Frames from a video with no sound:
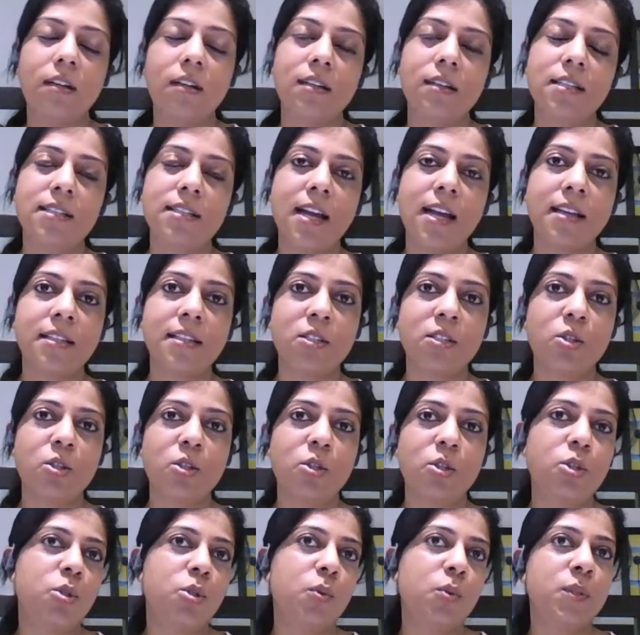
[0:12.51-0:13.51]
Decided
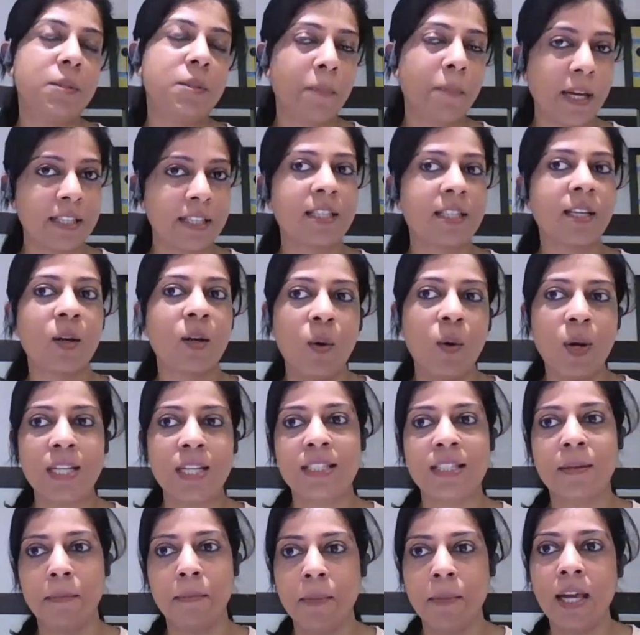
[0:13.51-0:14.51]
to choose Mexico as
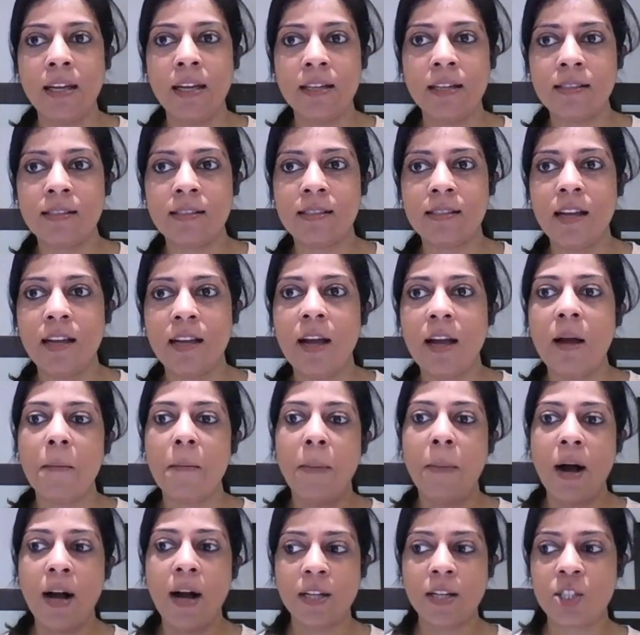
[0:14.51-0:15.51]
a base,
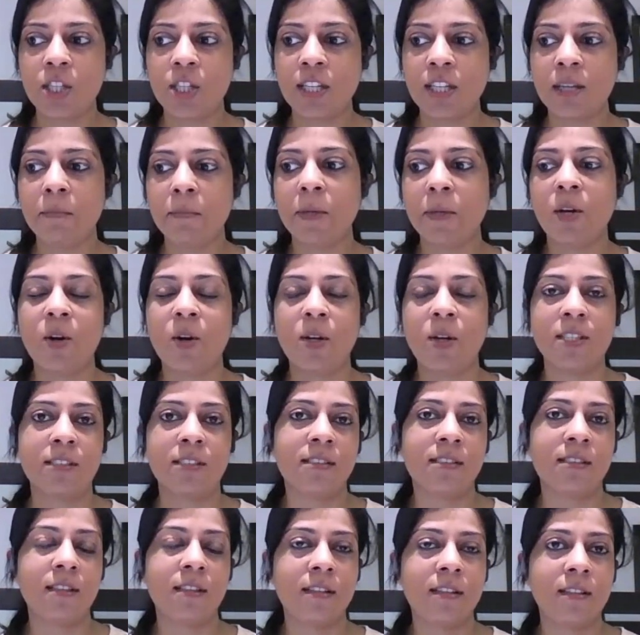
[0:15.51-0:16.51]
partially because
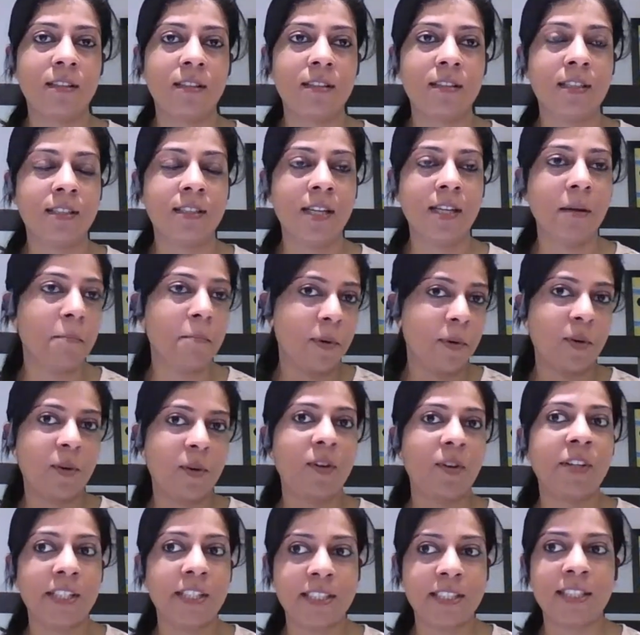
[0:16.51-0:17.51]
the
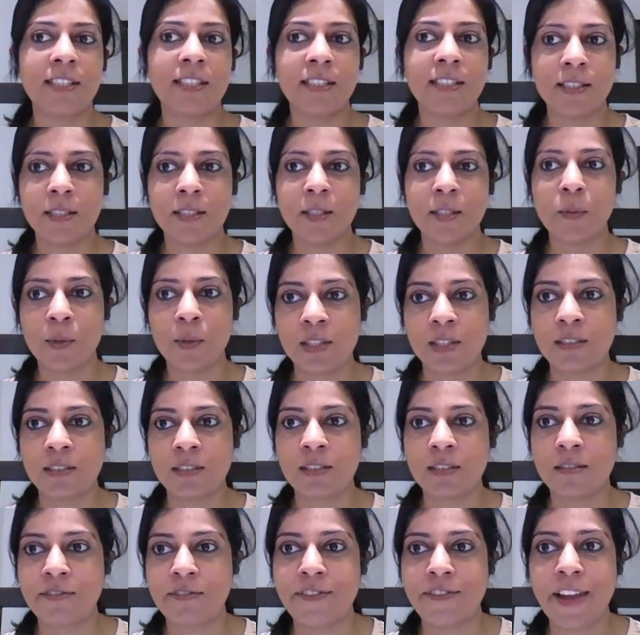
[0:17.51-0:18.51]
temporary residency was
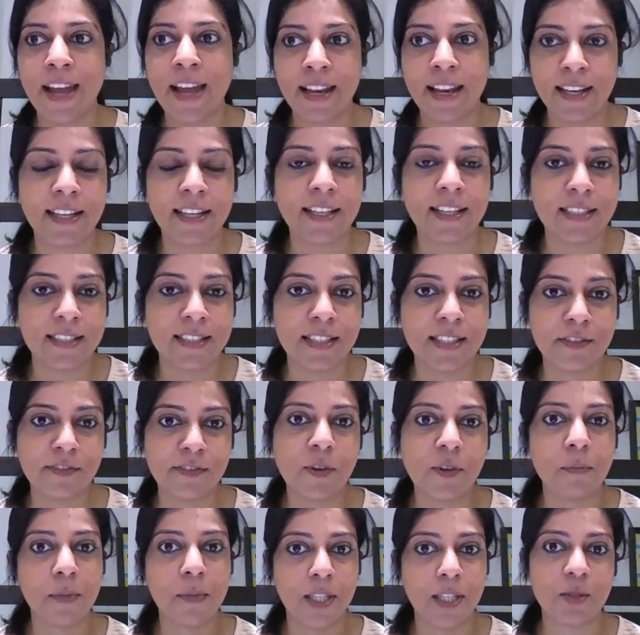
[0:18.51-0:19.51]
fairly easy
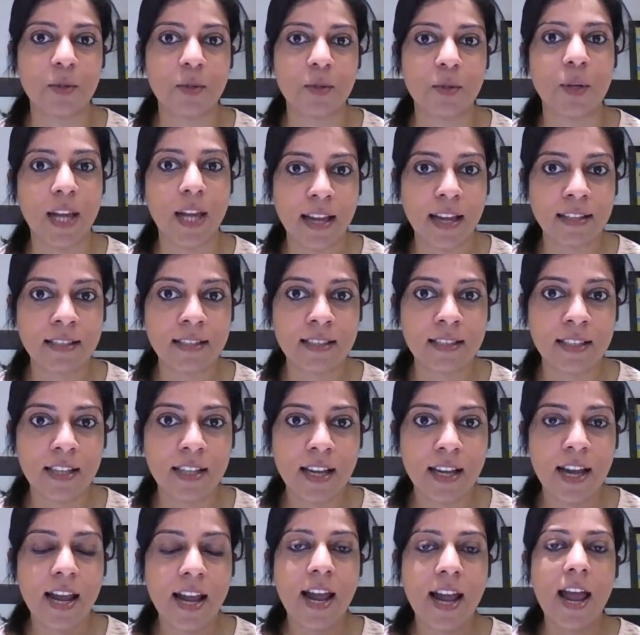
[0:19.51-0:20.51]
for me to get.
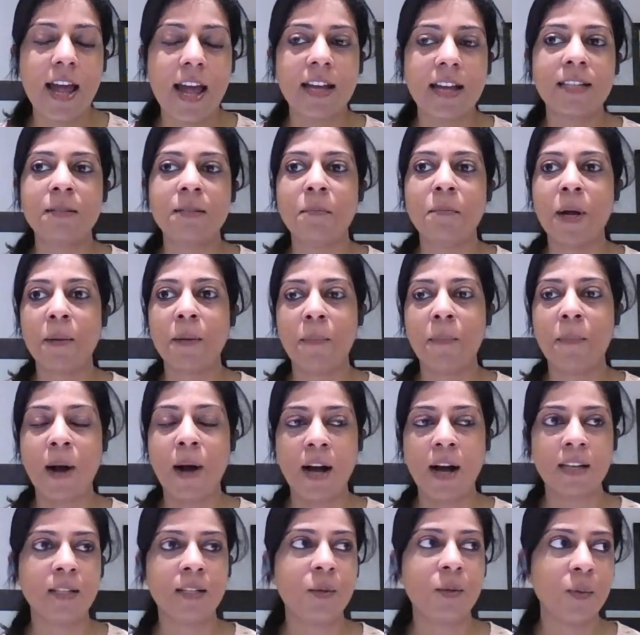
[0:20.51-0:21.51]
And my
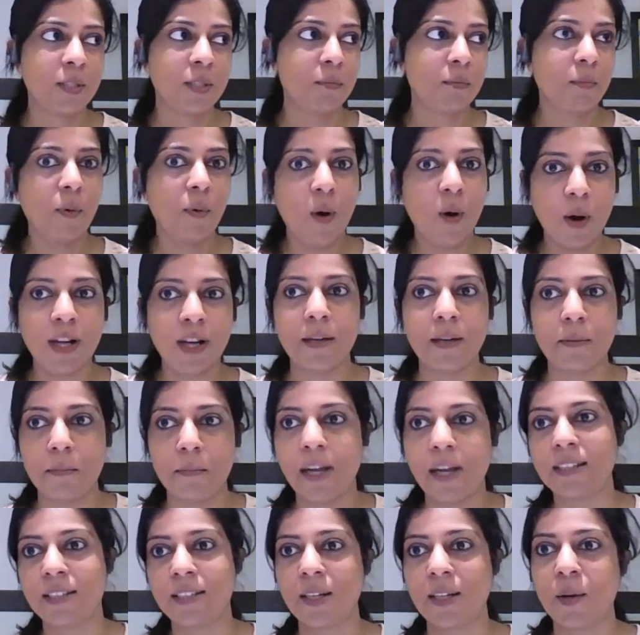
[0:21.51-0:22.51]
partner was born in
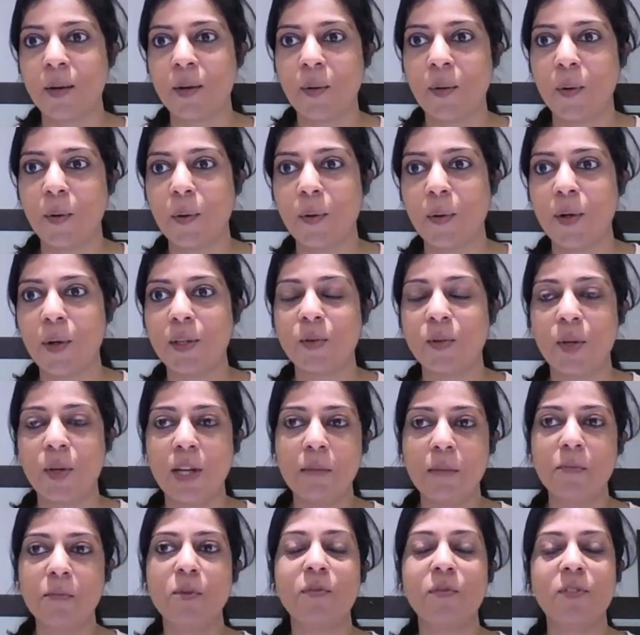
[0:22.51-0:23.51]
Mexico, so
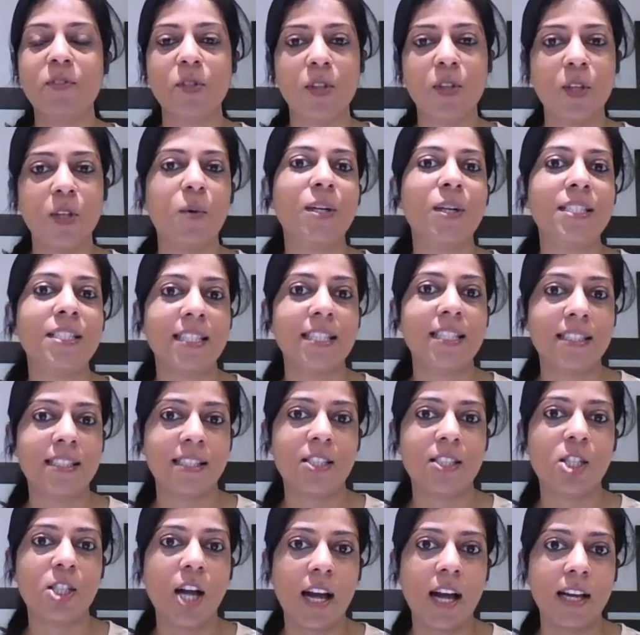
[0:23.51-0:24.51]
he moved to the U.S. as a
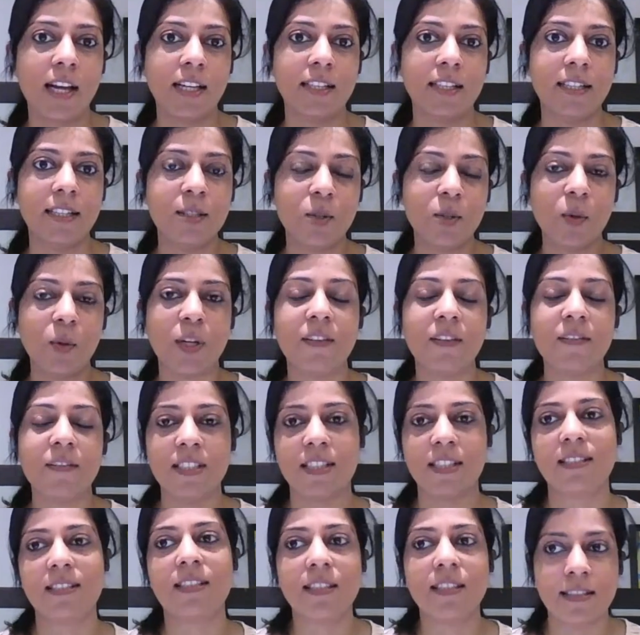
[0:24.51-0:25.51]
child, so he was
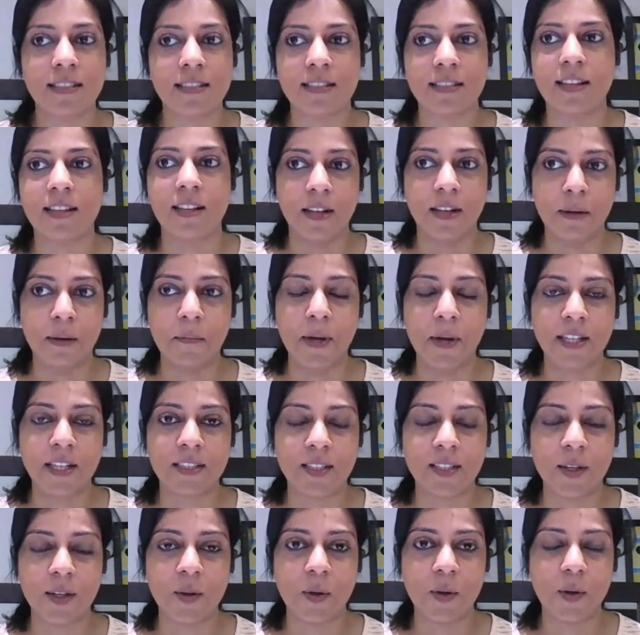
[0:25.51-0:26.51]
a citizen in
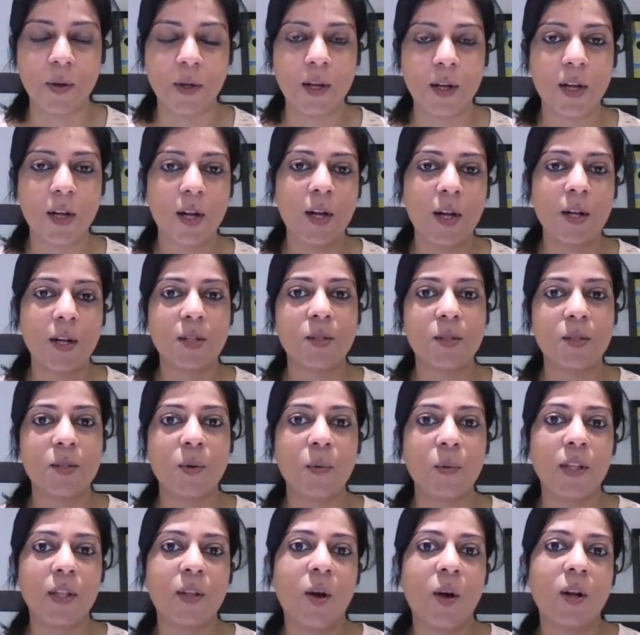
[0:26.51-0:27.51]
Mexico. So
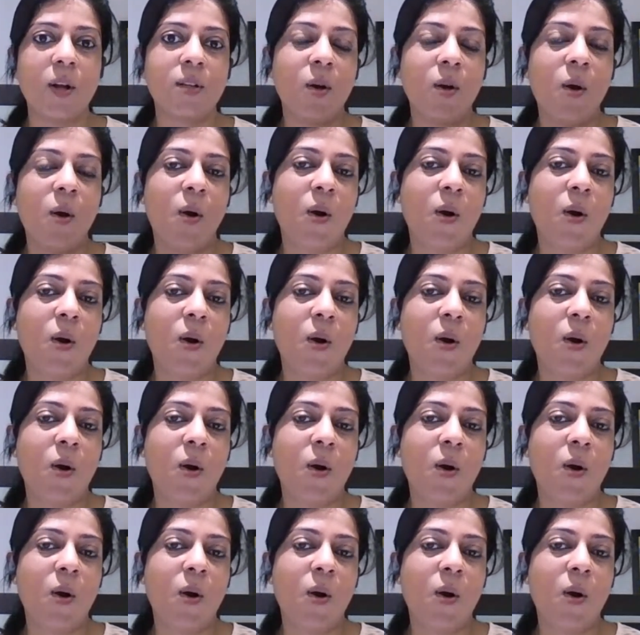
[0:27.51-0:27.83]
we thought,